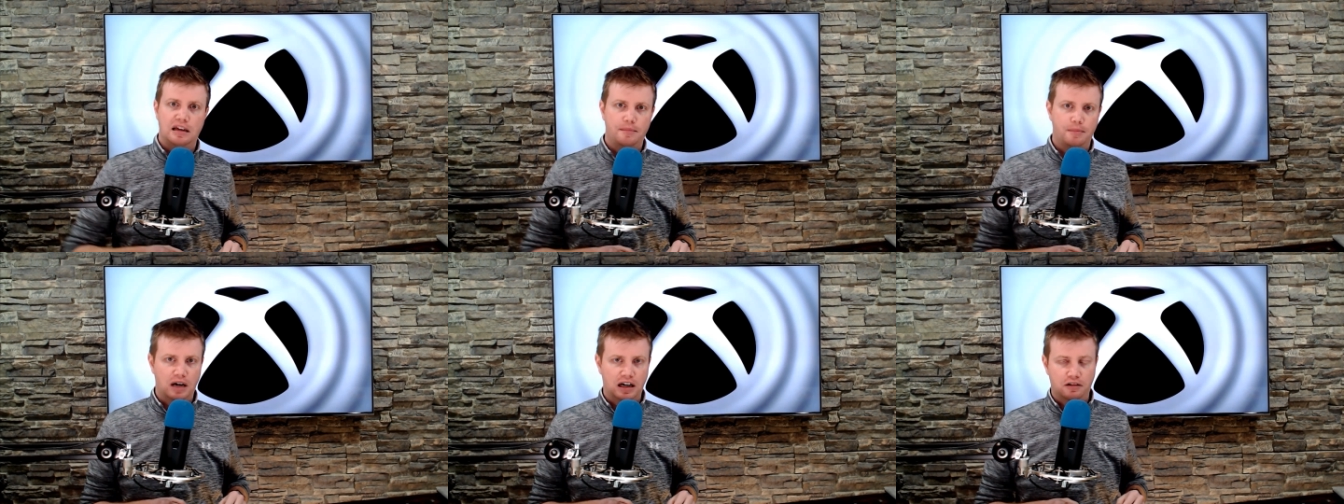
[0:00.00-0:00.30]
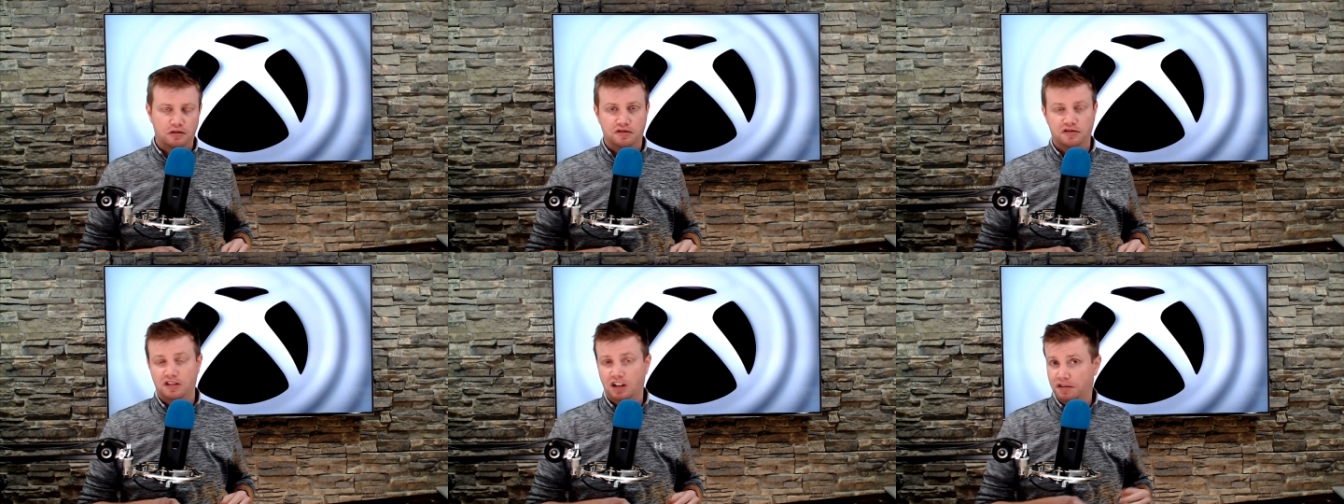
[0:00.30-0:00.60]

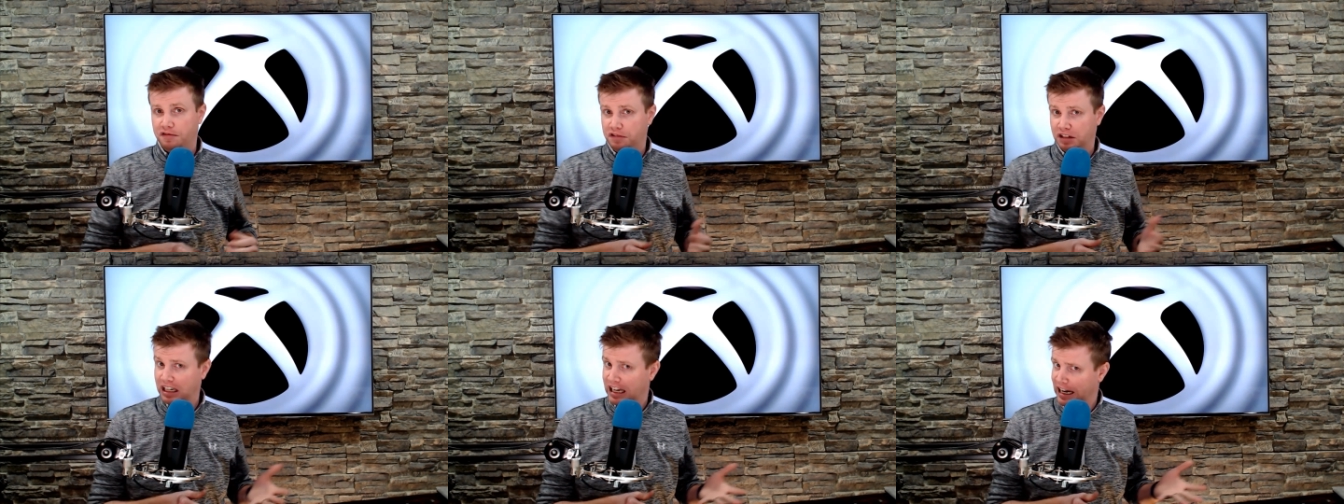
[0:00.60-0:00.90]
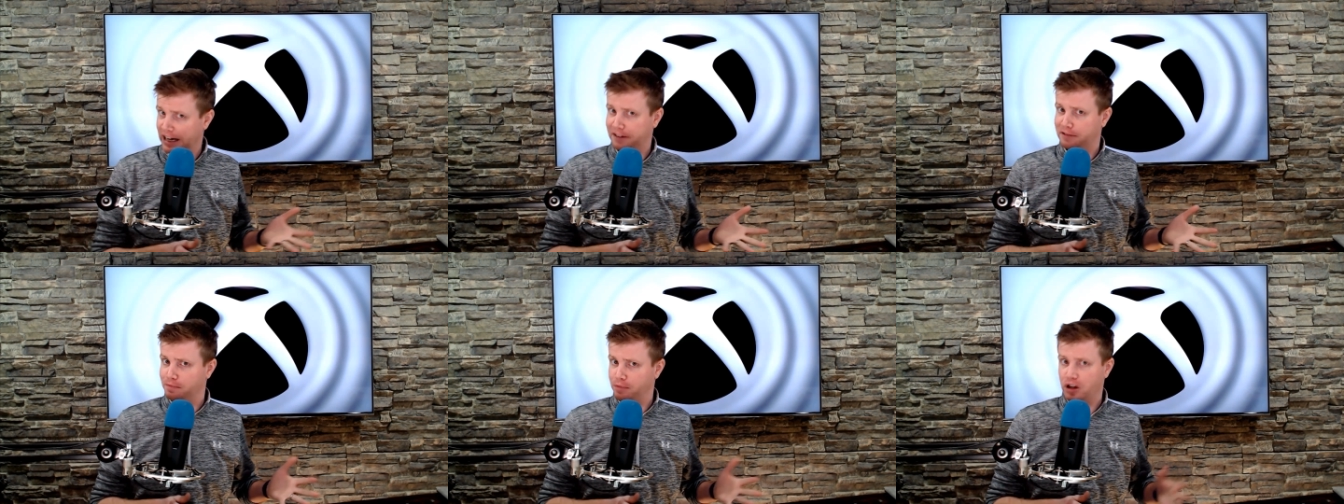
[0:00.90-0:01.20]
Microsoft's and
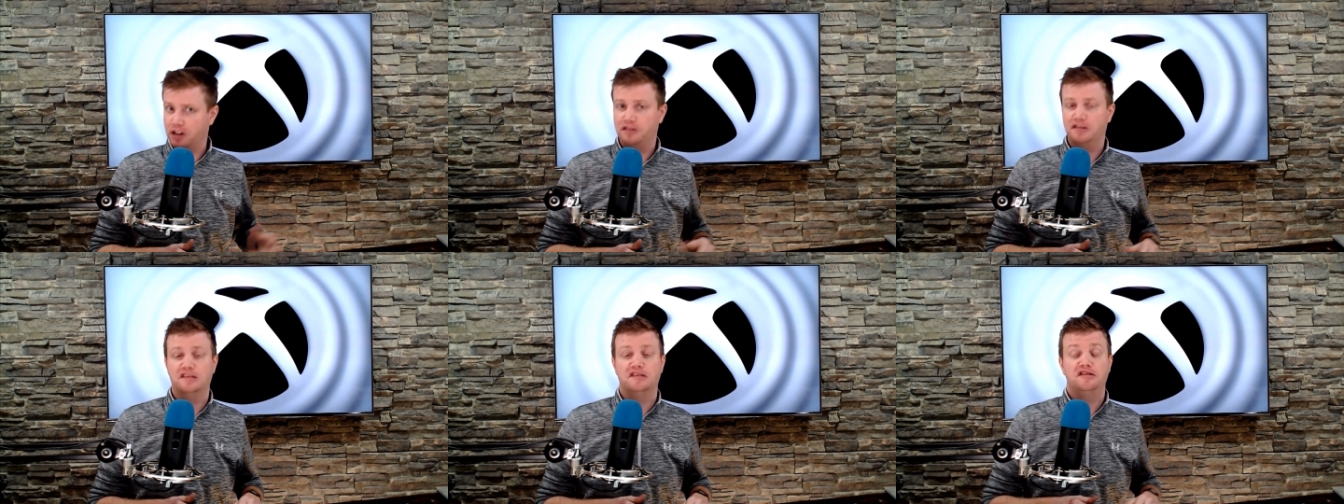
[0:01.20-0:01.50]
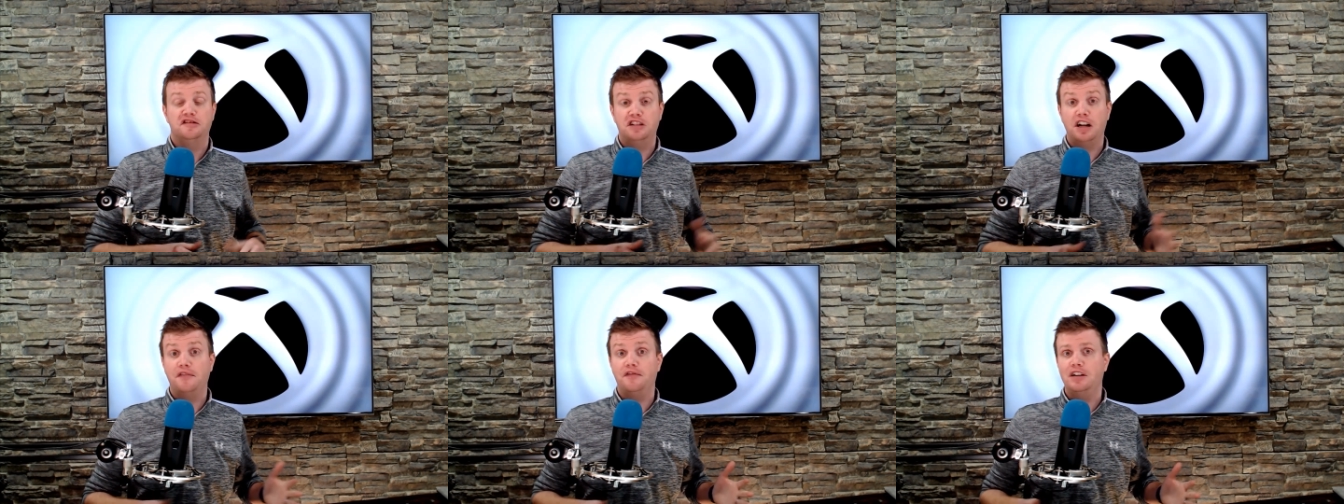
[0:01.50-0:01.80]
Xbox's
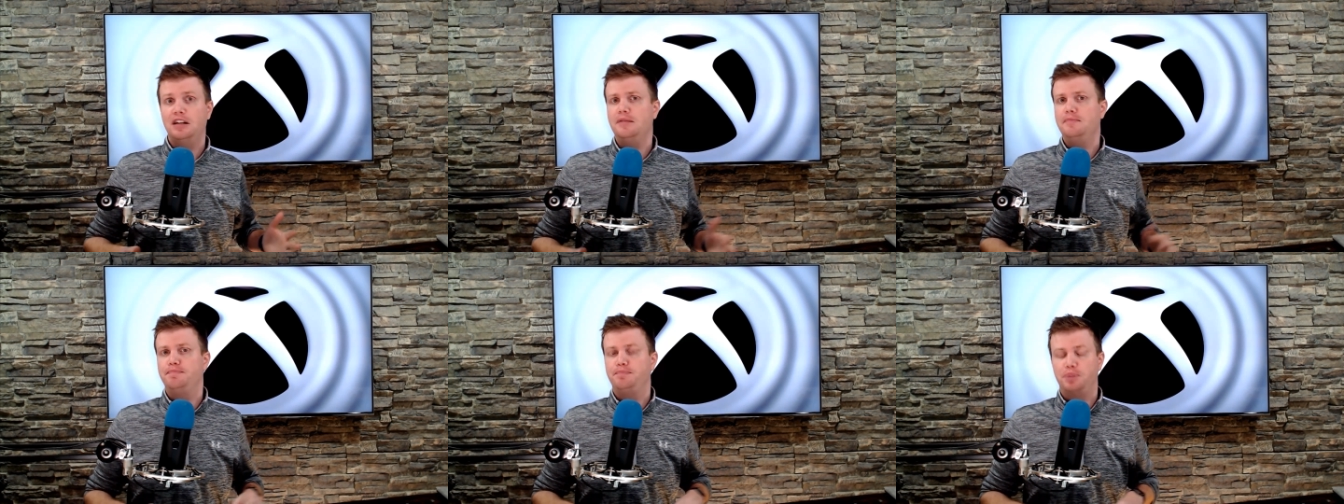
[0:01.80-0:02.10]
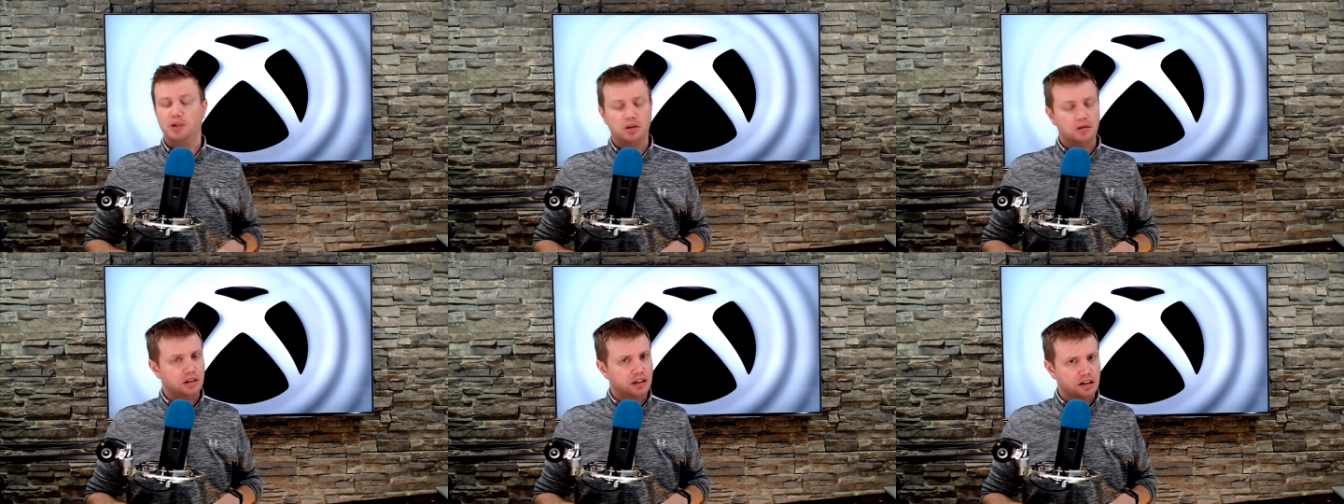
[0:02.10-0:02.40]
$70
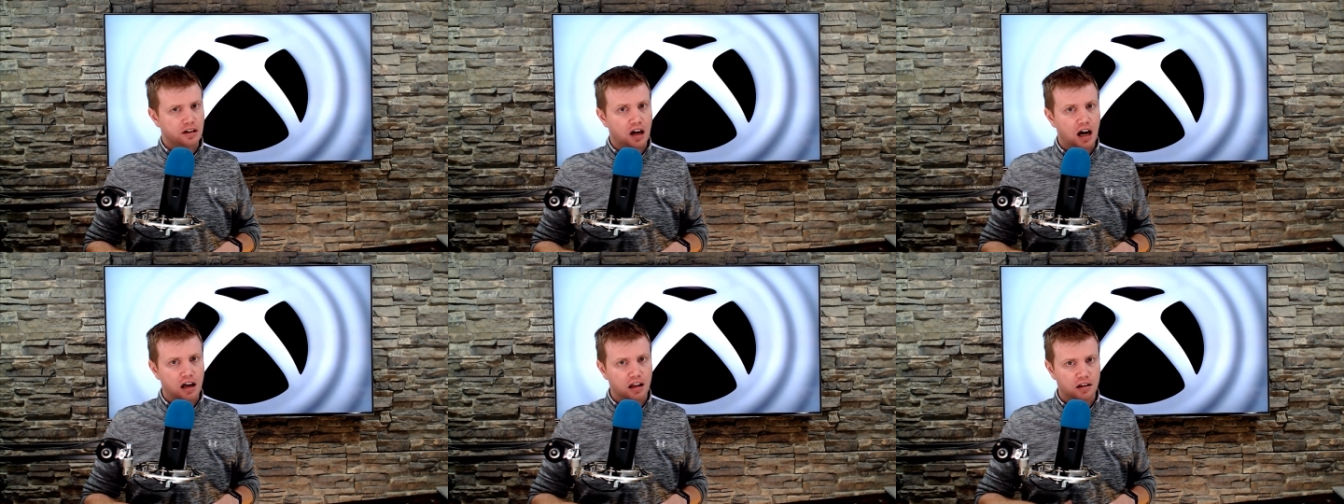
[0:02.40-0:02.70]
billion